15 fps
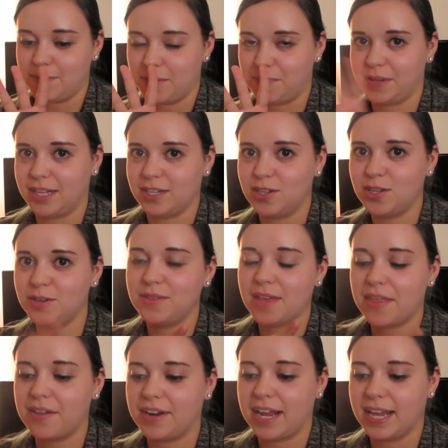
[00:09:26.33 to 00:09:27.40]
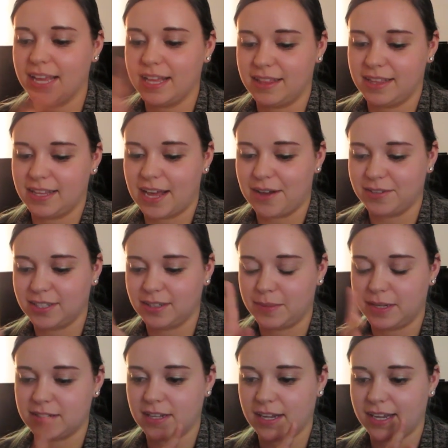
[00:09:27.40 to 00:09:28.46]
I played two the other night and now it's gonna
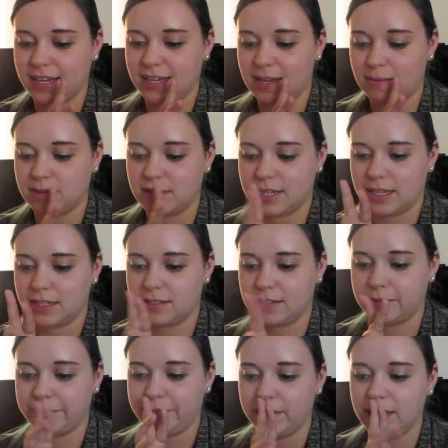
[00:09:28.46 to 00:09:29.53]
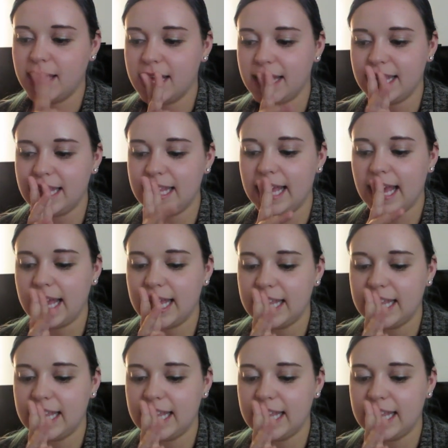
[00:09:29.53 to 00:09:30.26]
be a second game tonight, so yay.